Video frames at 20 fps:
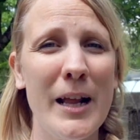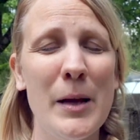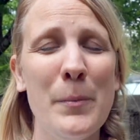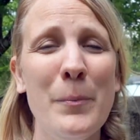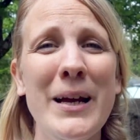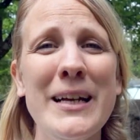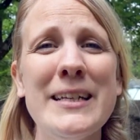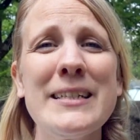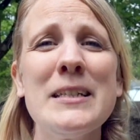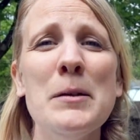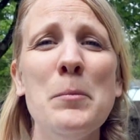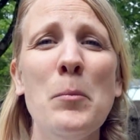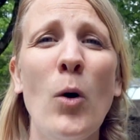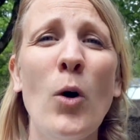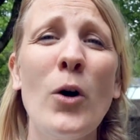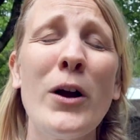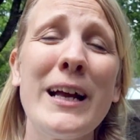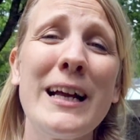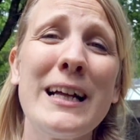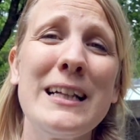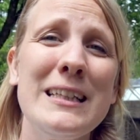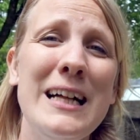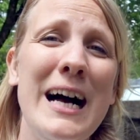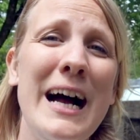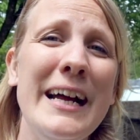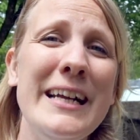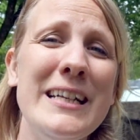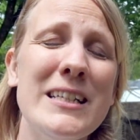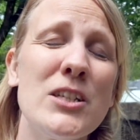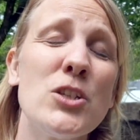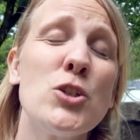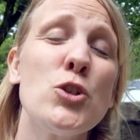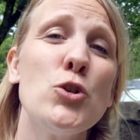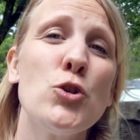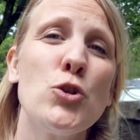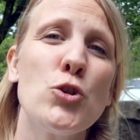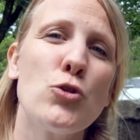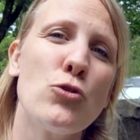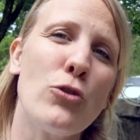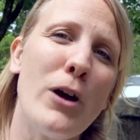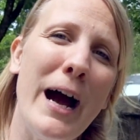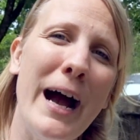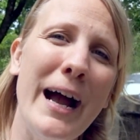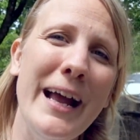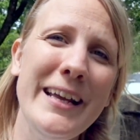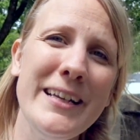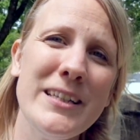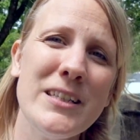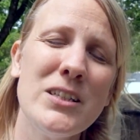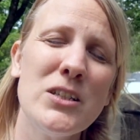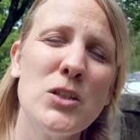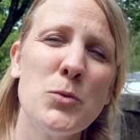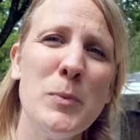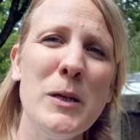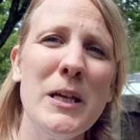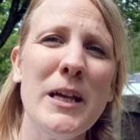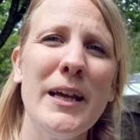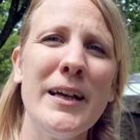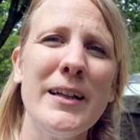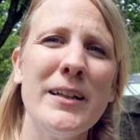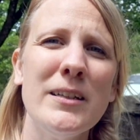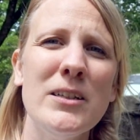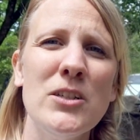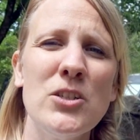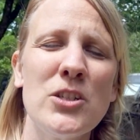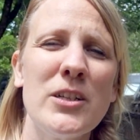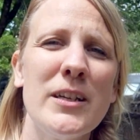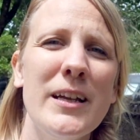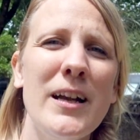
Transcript: It makes them more inclined to try to speak English,